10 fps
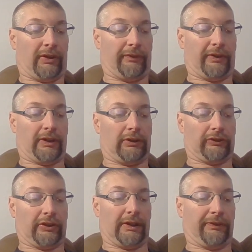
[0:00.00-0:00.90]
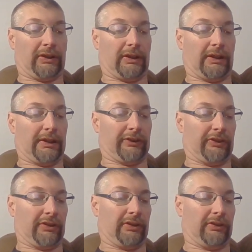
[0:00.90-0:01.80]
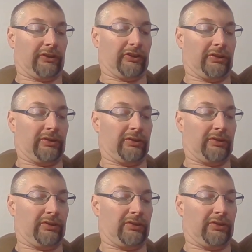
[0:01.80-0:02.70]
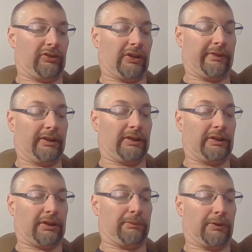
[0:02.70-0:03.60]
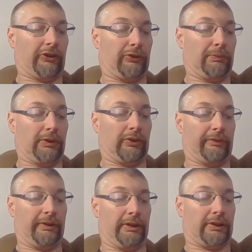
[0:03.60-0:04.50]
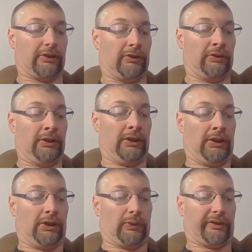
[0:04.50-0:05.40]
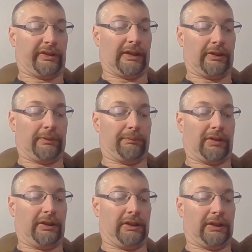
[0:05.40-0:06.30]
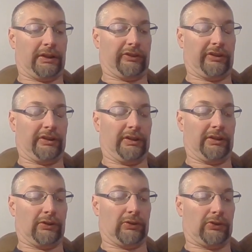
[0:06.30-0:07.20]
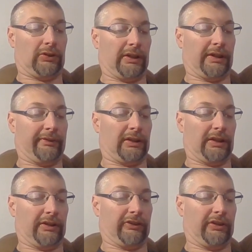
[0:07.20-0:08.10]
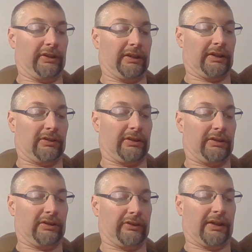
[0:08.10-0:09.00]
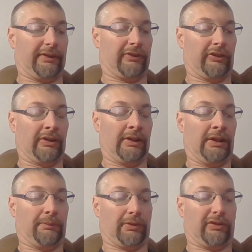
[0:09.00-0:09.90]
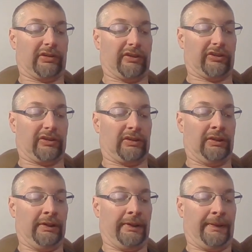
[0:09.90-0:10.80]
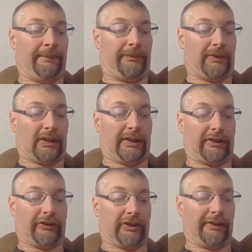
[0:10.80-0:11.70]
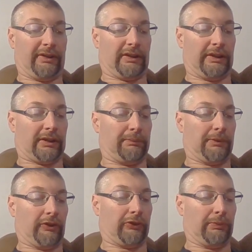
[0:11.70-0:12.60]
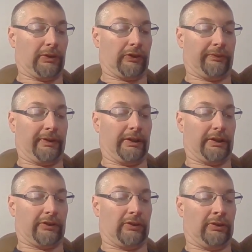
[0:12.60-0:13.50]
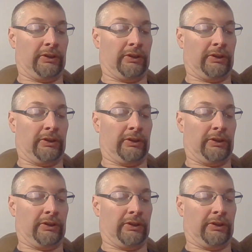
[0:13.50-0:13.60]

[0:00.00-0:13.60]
fatal traffic accidents, driving a commercial motor vehicle without obtaining a CDL or having a CDL in the driver's possession, and driving a commercial motor vehicle